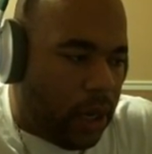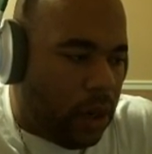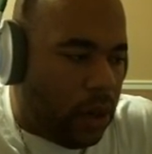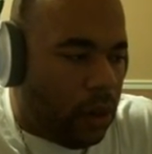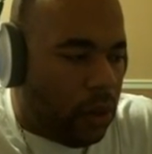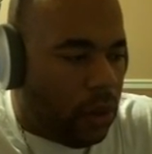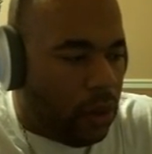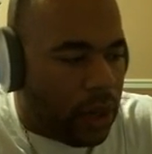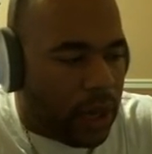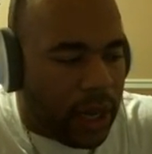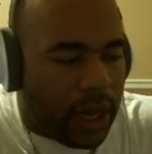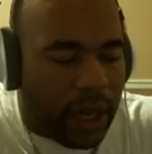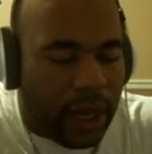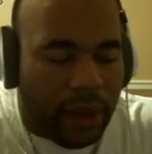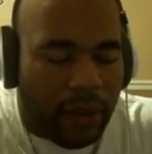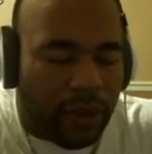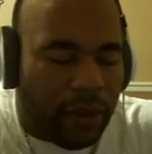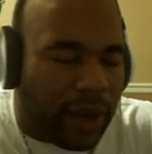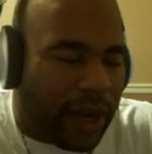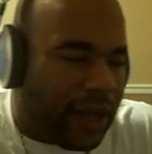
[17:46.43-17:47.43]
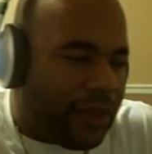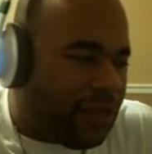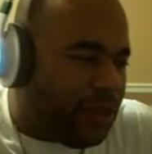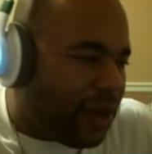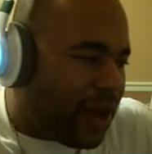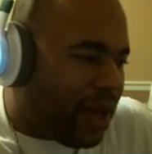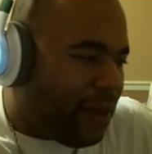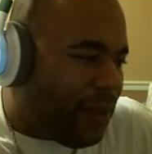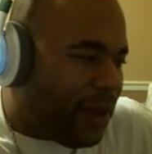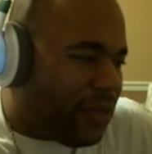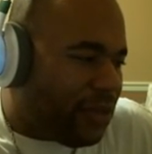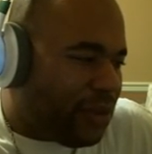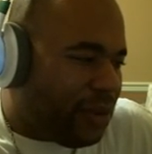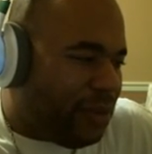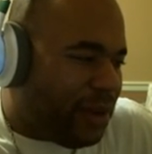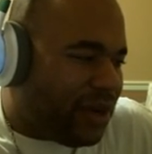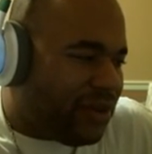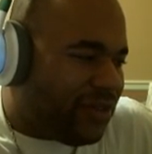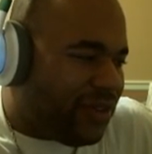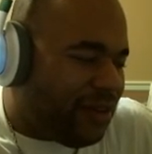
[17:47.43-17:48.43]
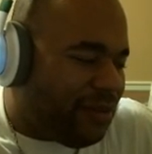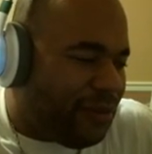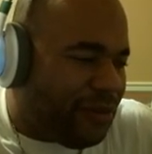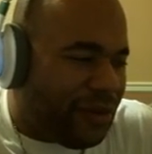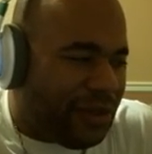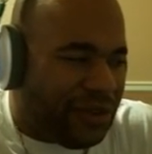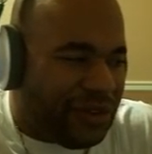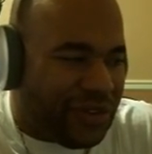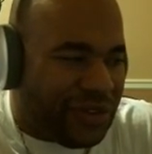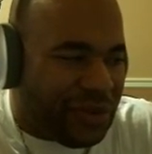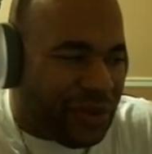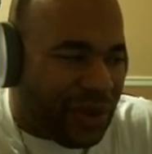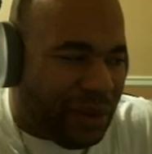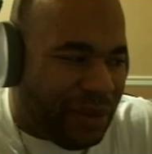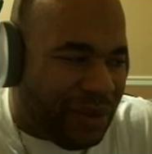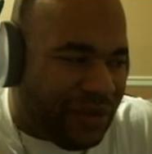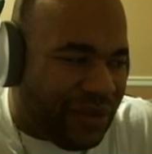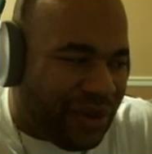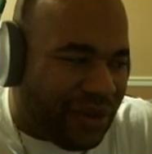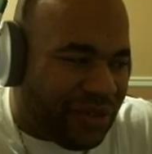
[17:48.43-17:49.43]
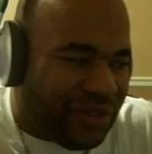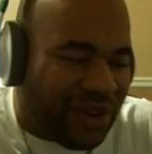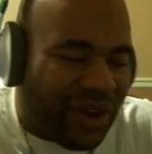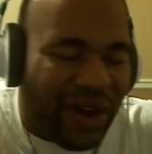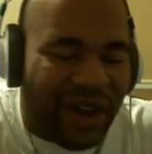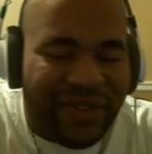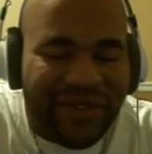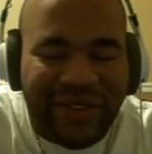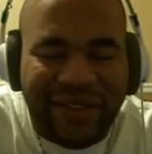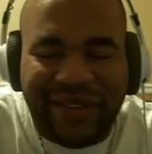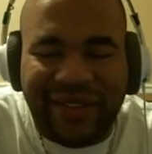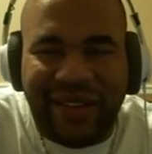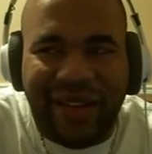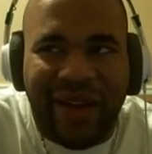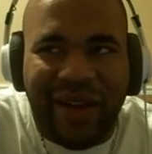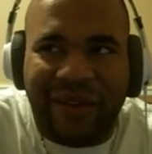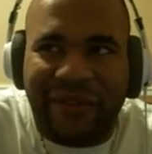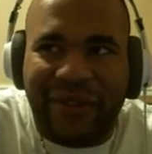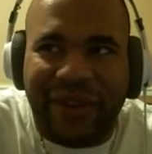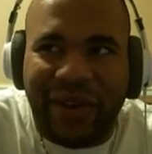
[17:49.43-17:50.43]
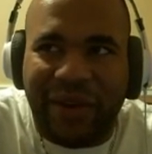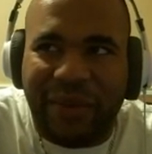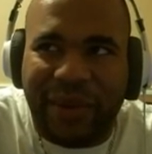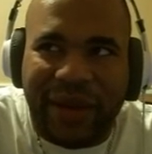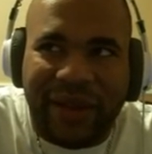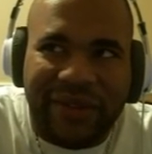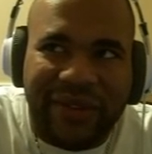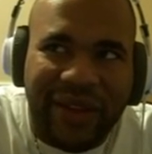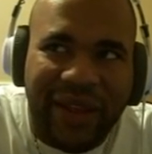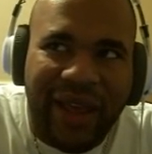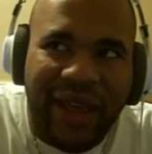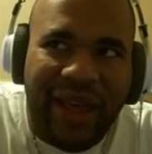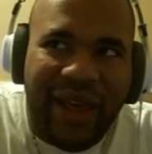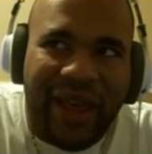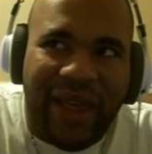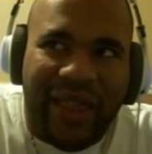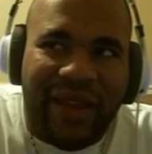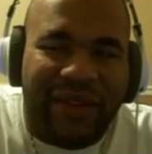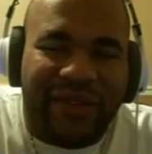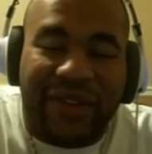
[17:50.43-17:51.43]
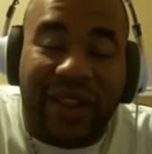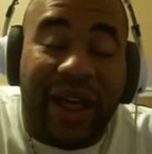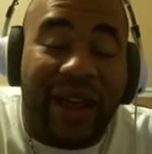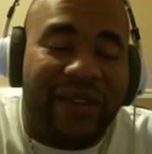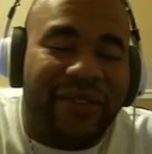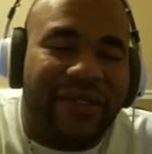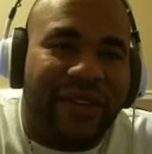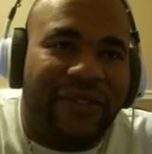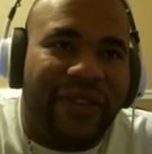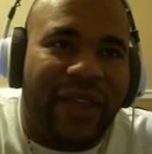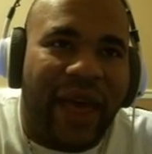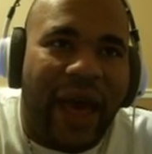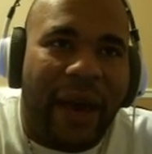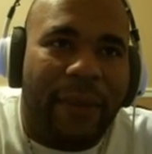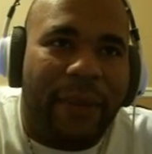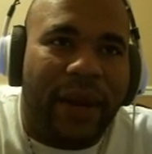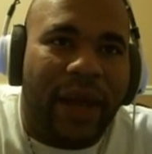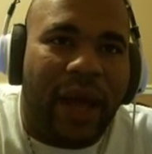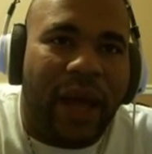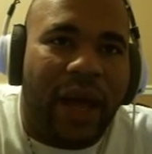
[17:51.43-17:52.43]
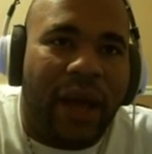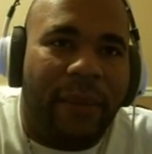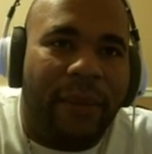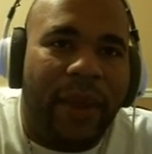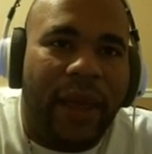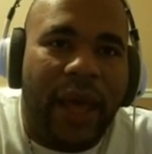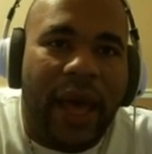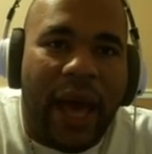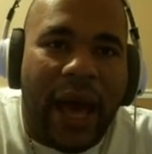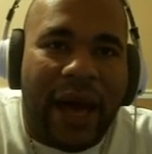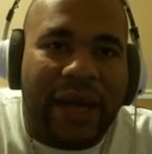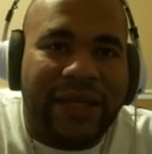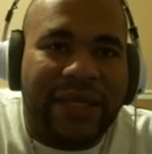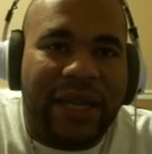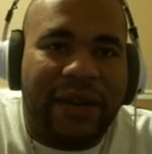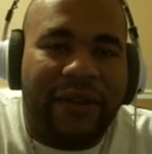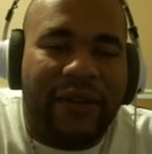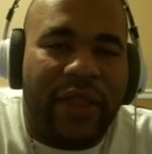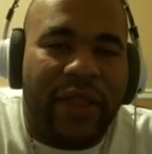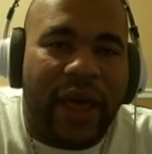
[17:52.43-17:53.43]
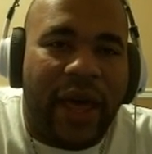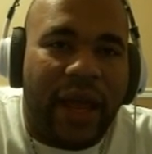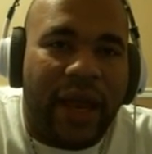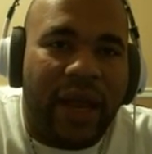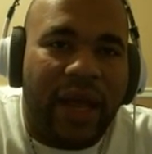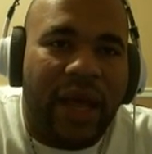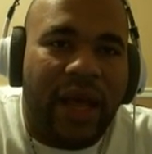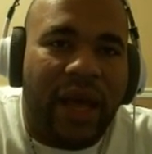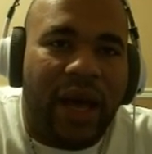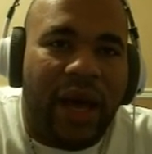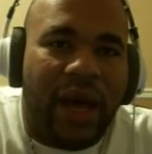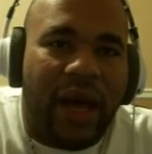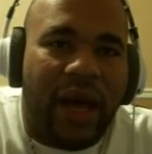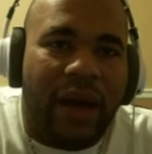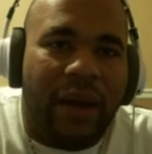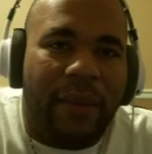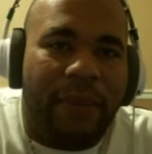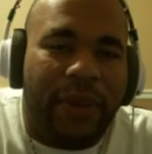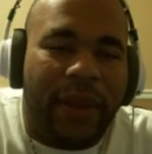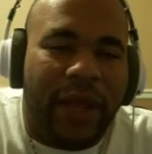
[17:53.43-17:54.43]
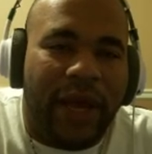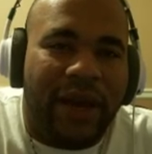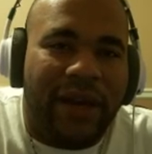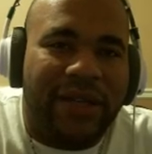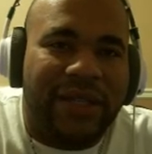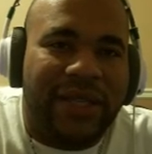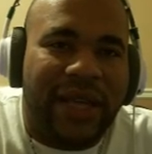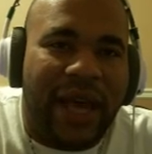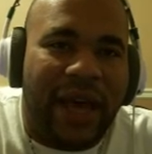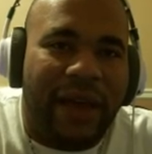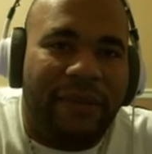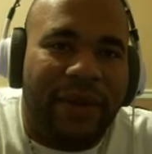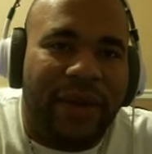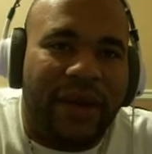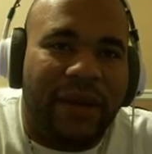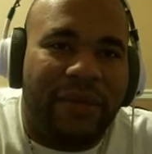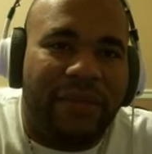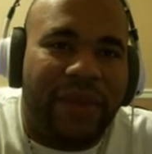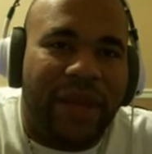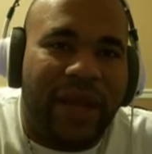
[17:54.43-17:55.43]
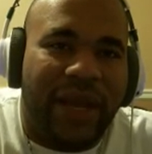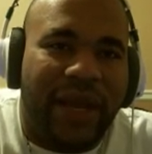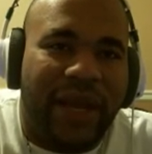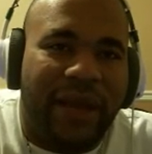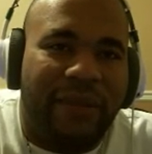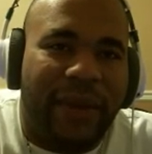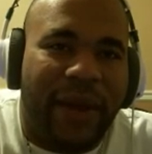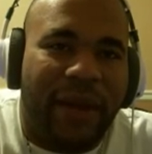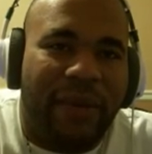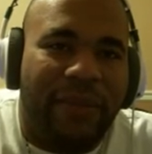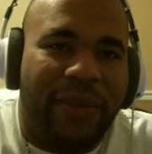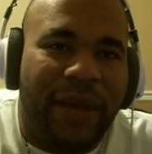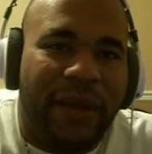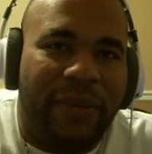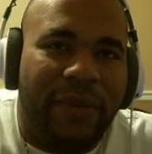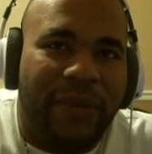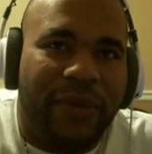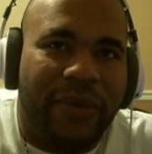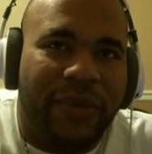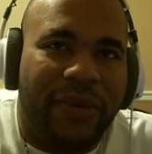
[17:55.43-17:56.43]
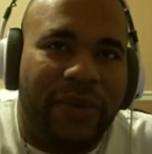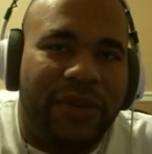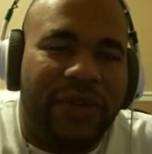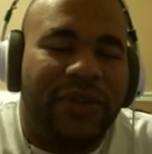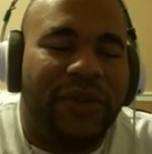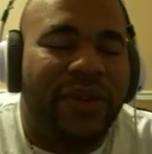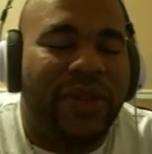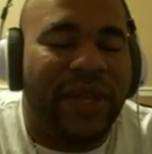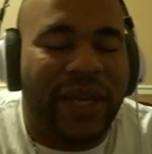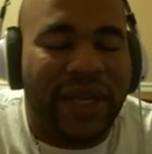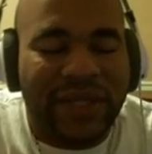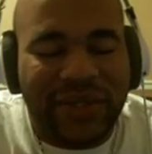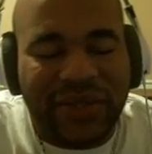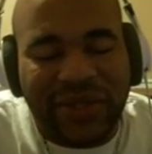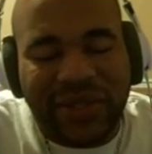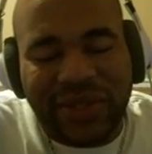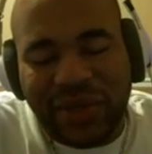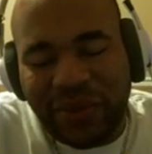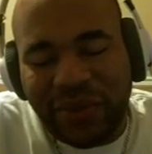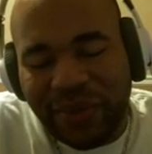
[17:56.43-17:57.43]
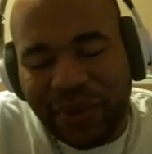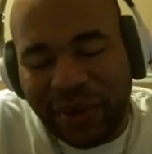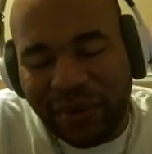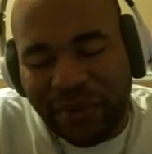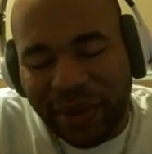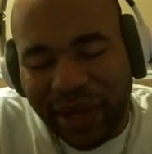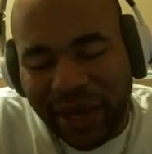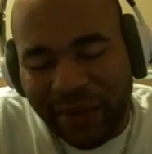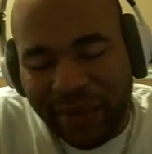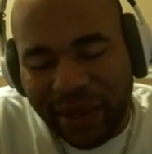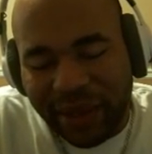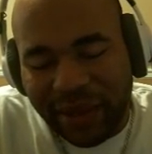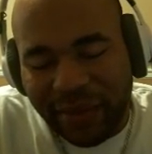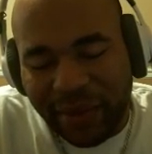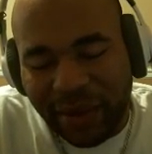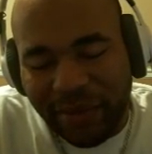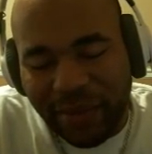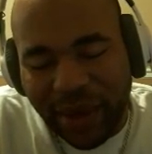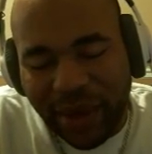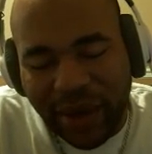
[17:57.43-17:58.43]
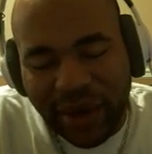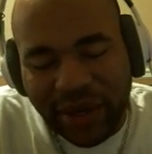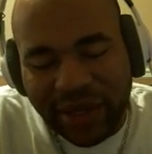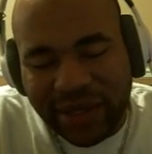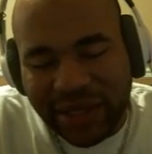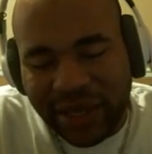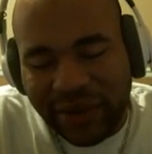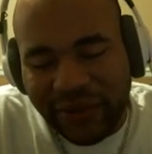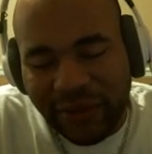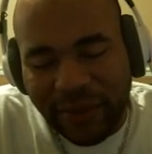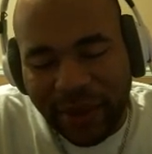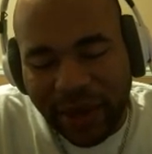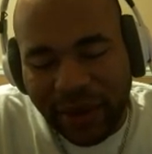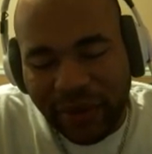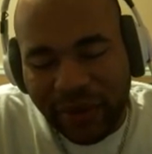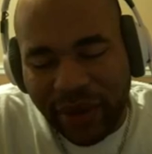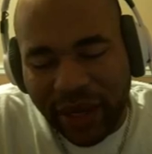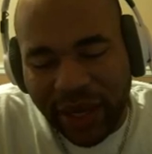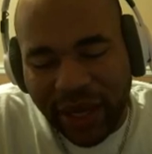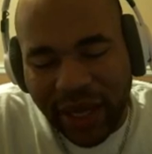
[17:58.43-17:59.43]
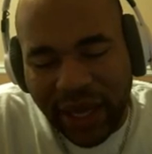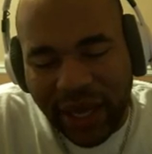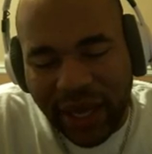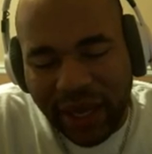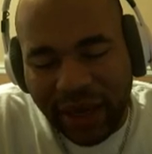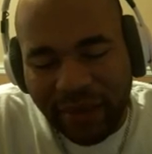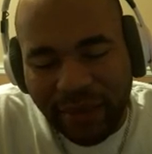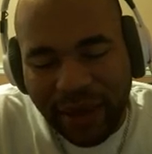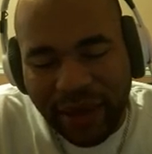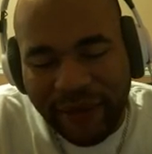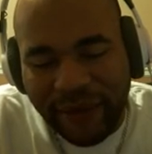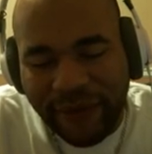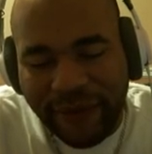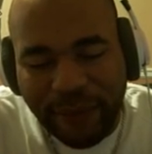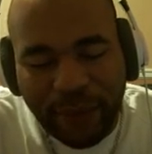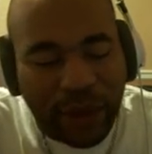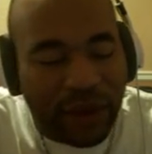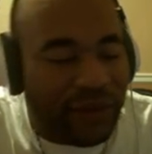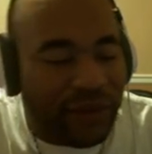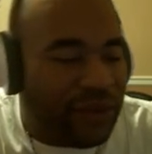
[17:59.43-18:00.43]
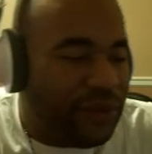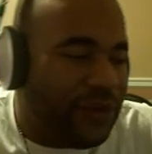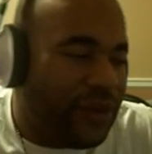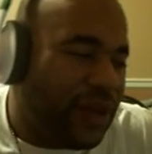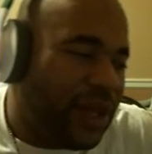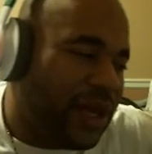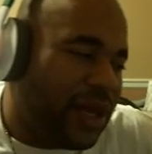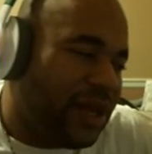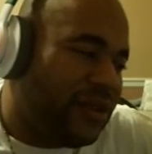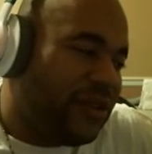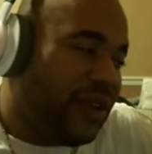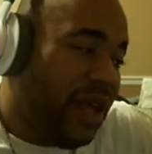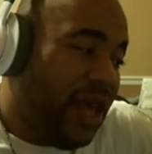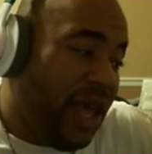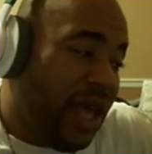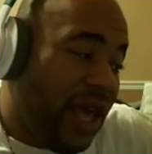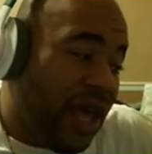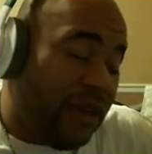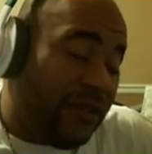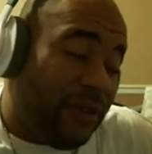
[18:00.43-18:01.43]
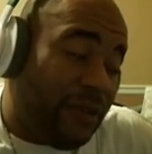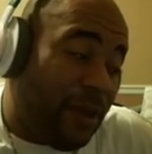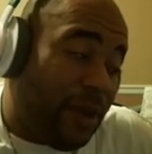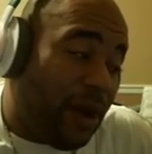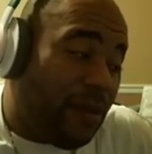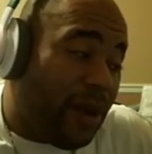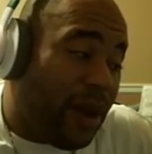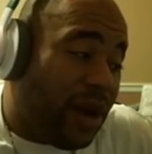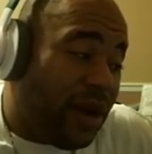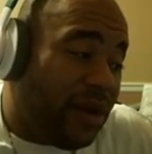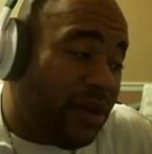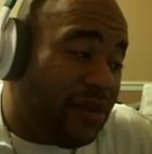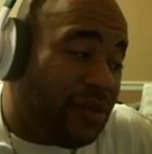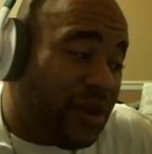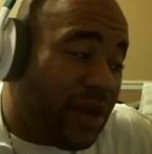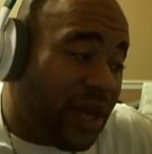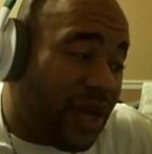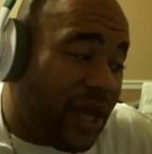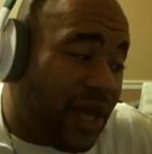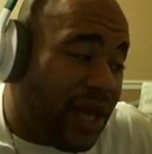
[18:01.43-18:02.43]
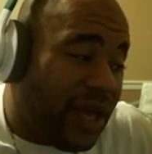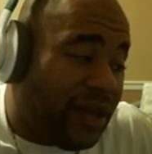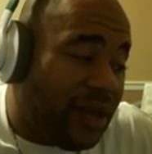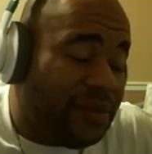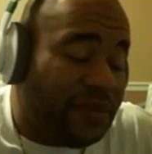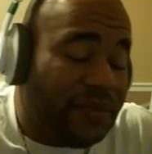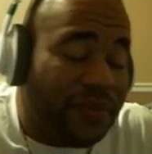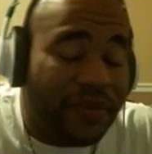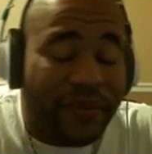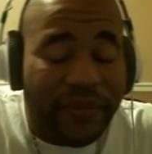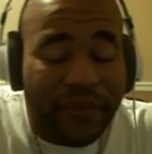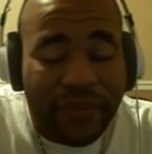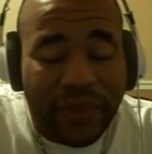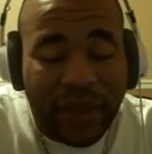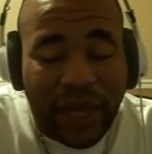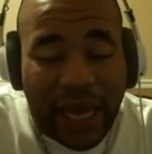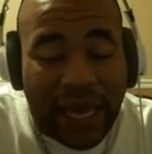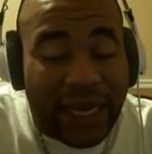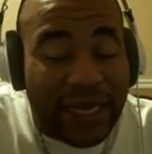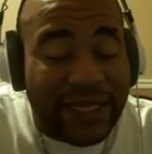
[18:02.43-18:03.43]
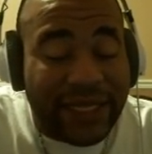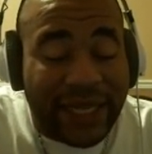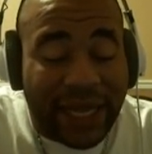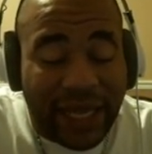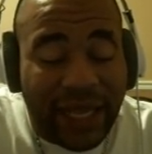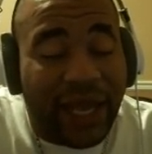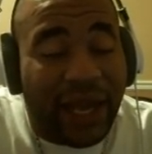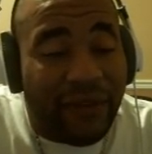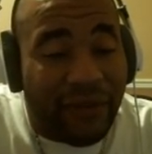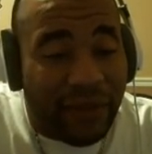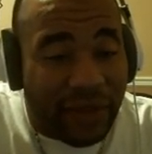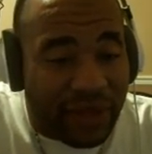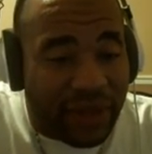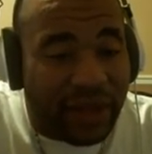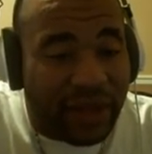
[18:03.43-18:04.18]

Oh wow, I got about 3 minutes left before this is a 20-minute video. Sorry, this is a long video because there's a lot of stuff that happened. Outside of all that, players have been complaining about people. Two things: they're still complaining about the barbarians and everybody running ahead. And my personal feeling is, if a barbarian is running ahead and he's killing